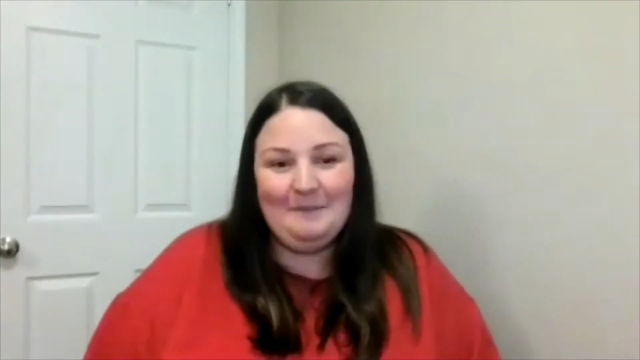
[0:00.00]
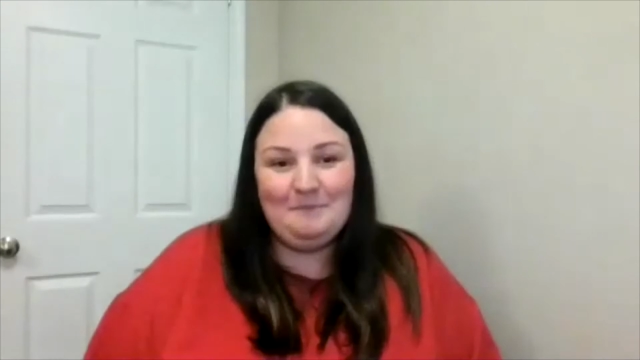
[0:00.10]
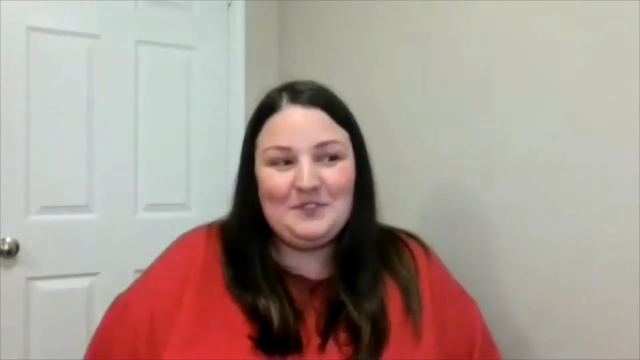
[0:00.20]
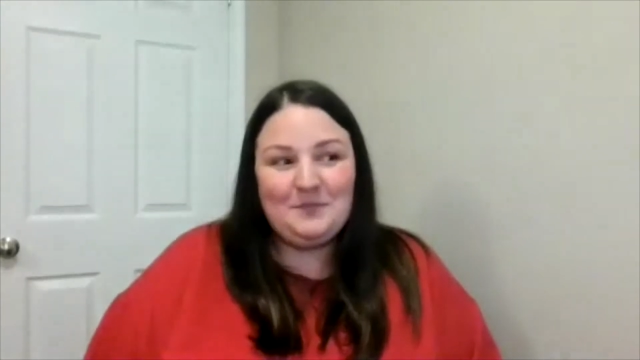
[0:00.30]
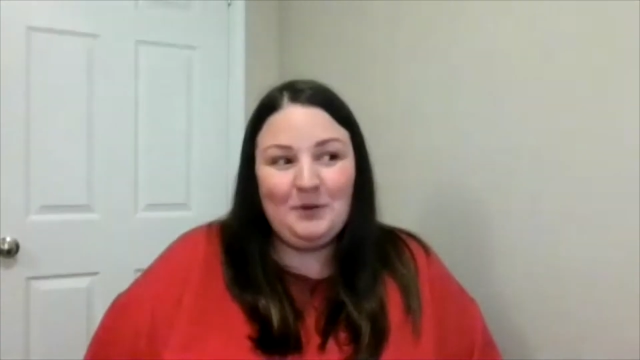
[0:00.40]

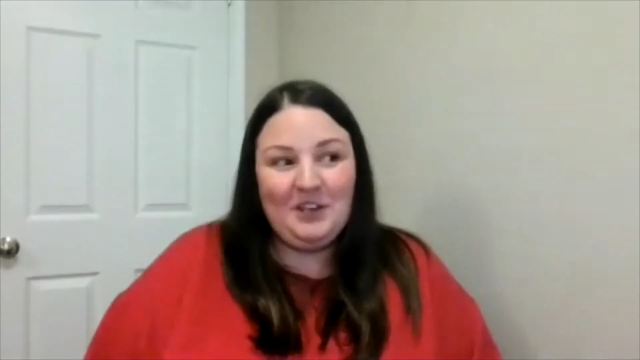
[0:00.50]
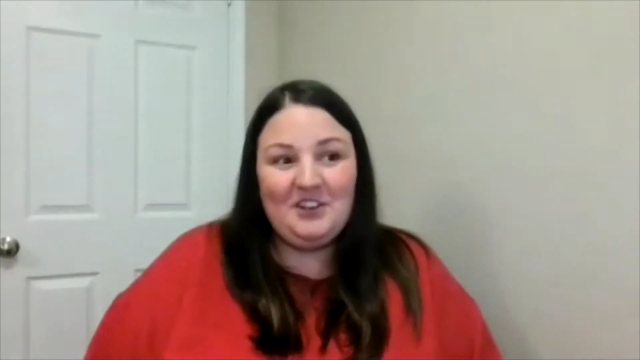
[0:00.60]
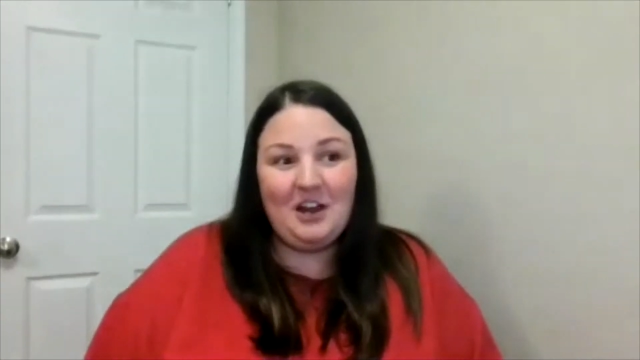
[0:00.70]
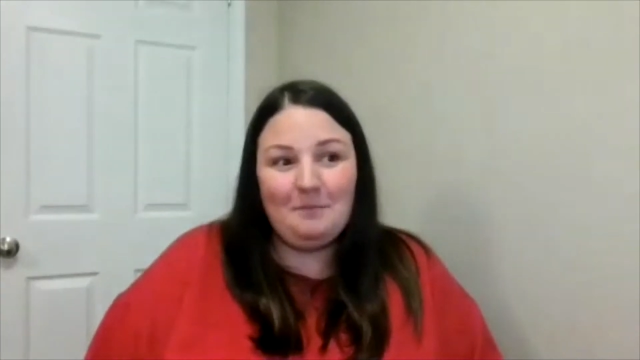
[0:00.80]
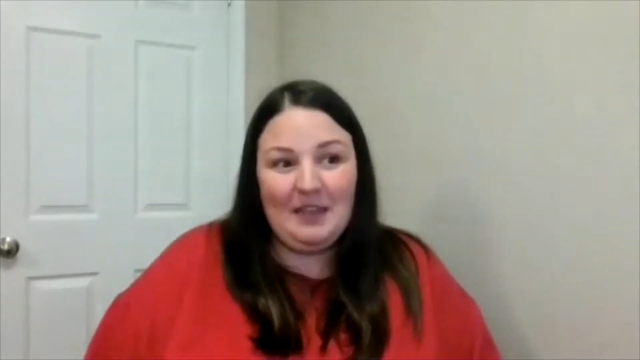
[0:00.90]
Spoil the
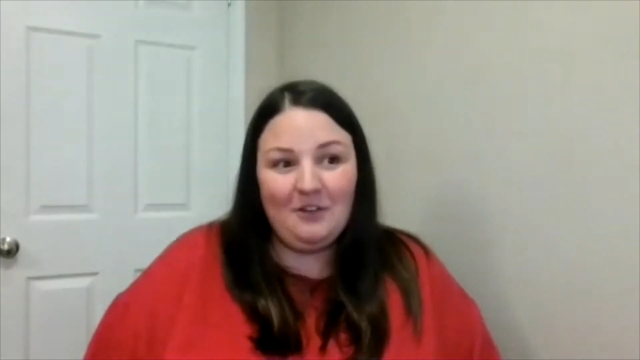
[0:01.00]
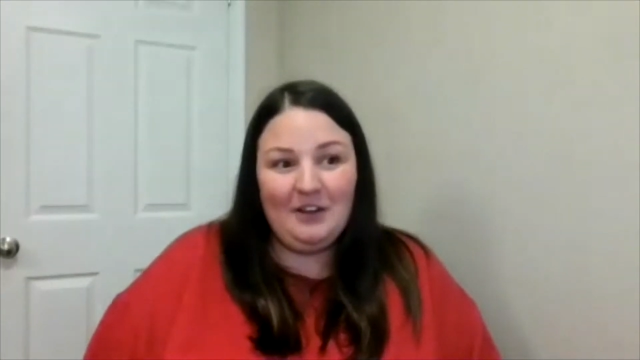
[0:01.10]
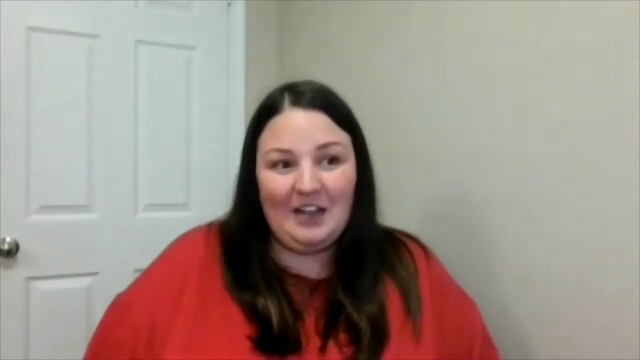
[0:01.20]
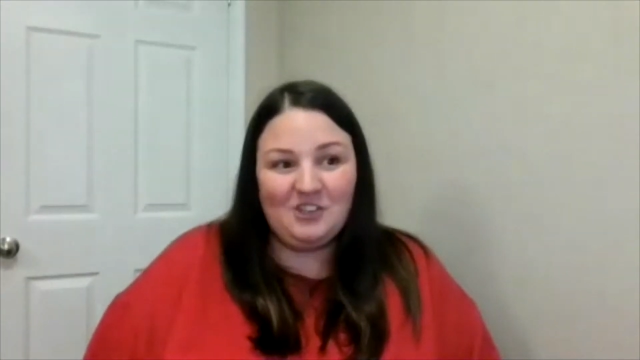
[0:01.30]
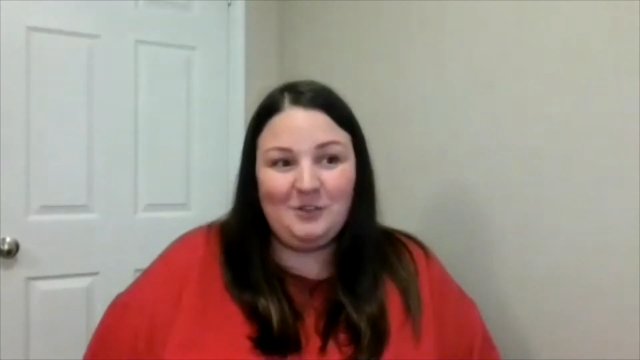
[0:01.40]
Dog
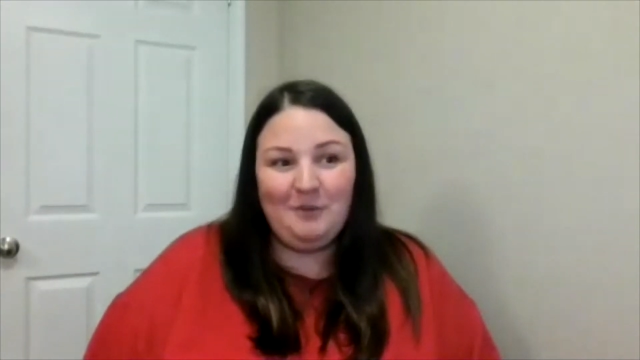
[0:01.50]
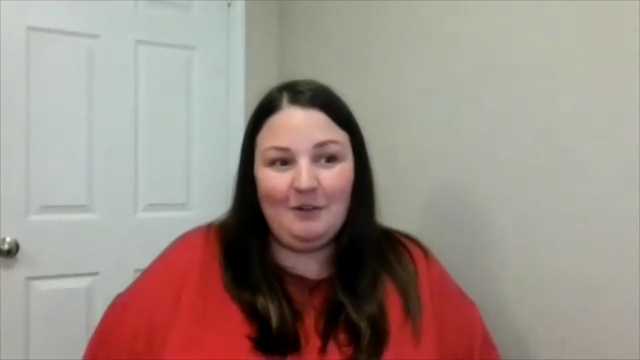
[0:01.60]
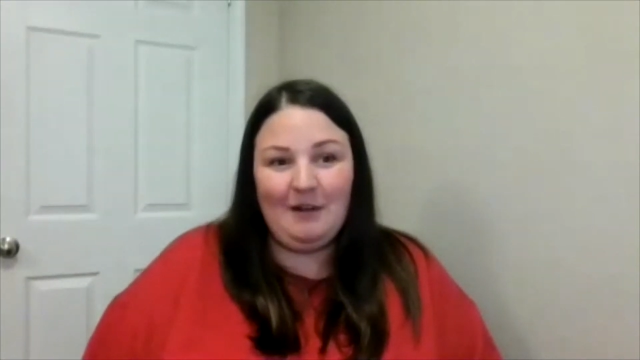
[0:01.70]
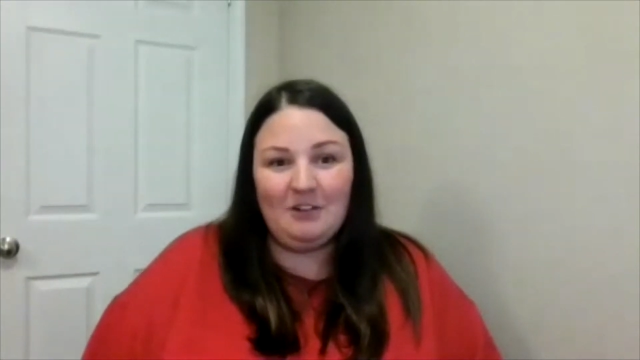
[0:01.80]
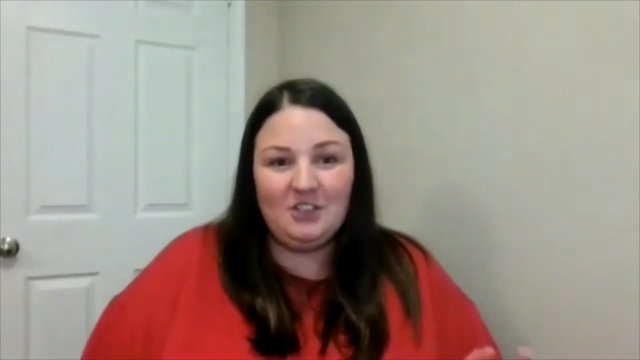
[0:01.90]
Bakery actually went
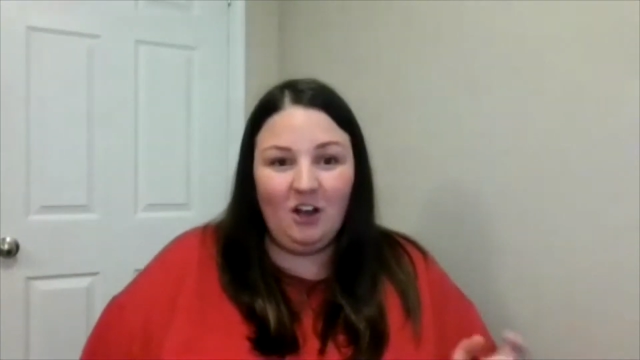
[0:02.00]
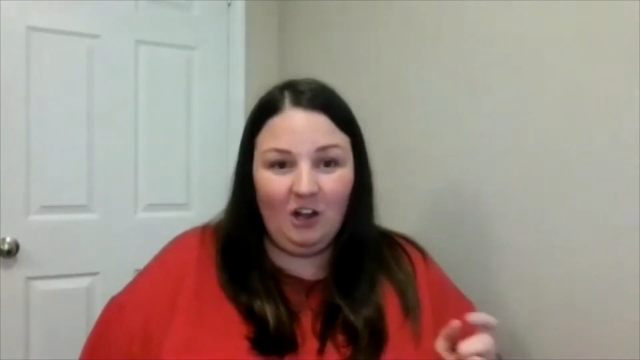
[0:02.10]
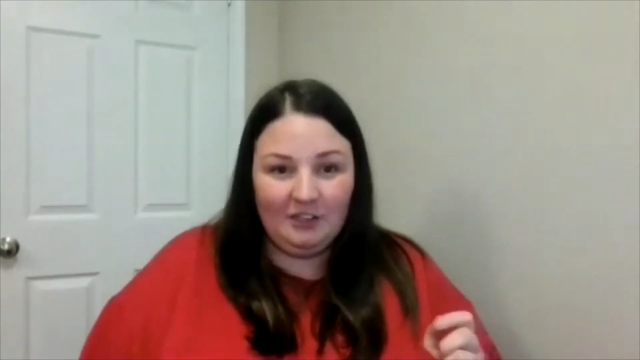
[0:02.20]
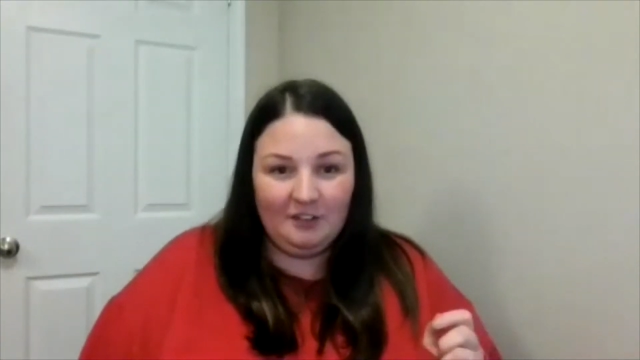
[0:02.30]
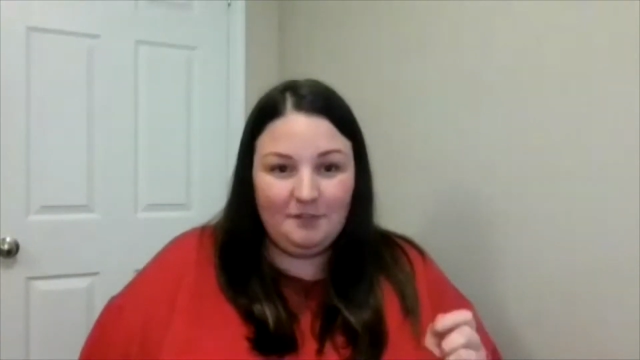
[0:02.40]
around to
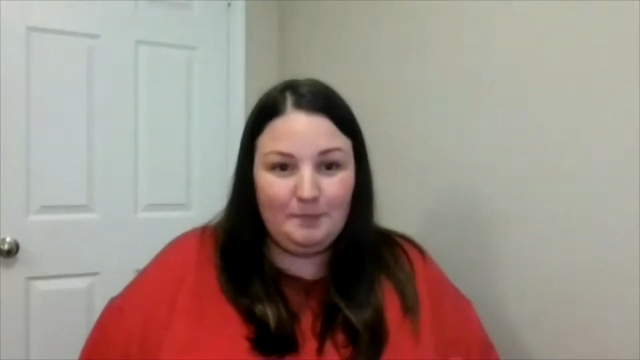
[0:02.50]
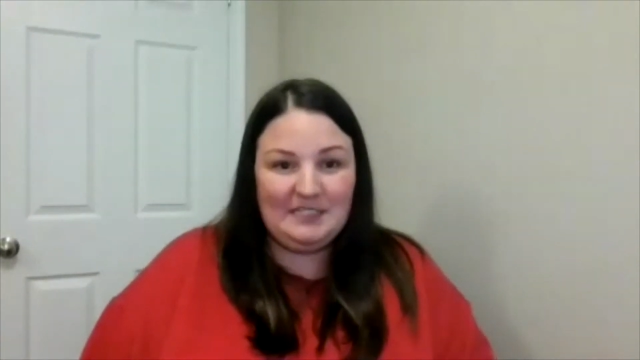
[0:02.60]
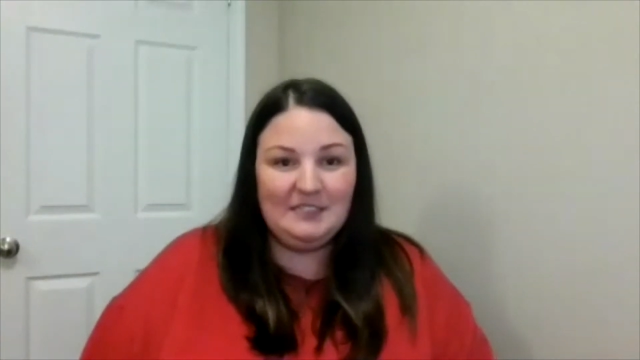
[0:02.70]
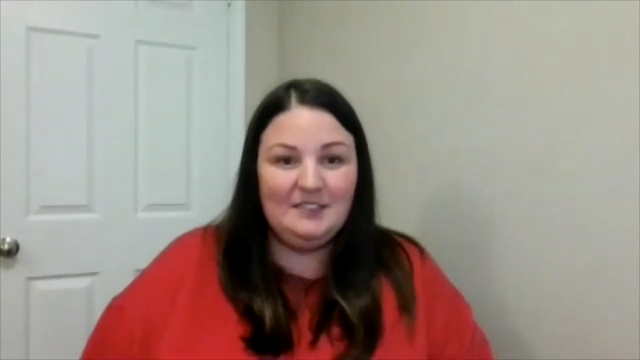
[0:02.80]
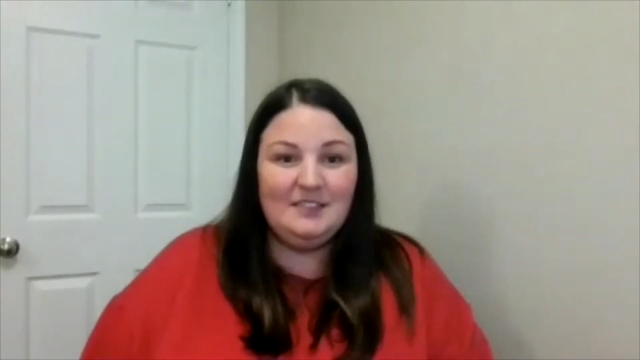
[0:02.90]
all of the
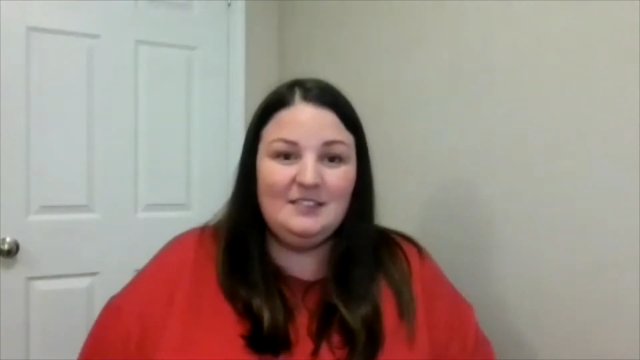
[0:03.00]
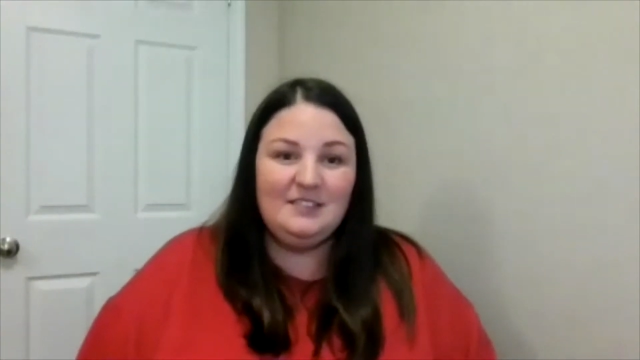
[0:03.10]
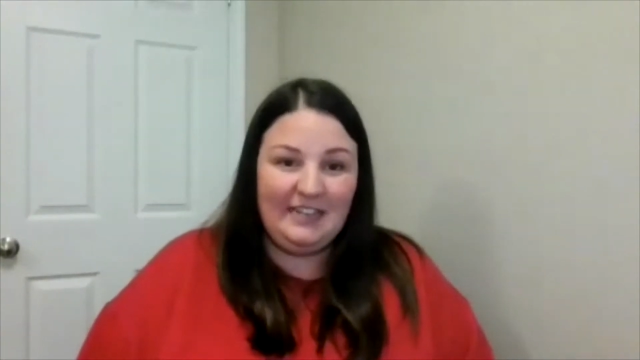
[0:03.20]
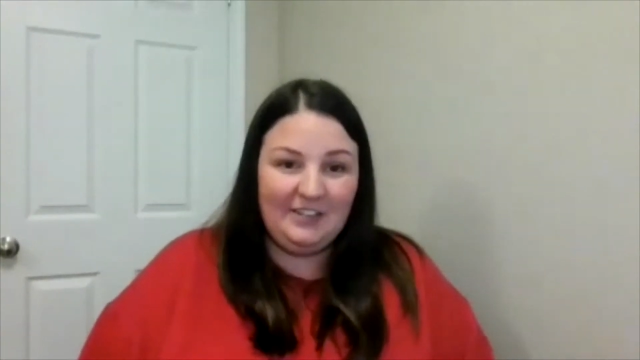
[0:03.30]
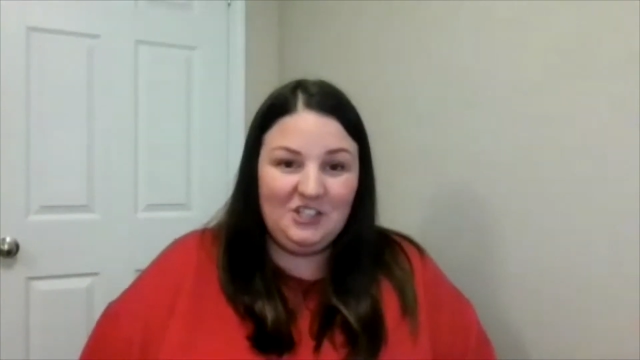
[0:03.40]
businesses
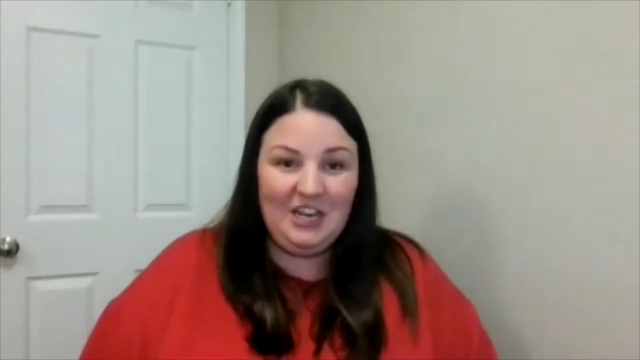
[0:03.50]
in St.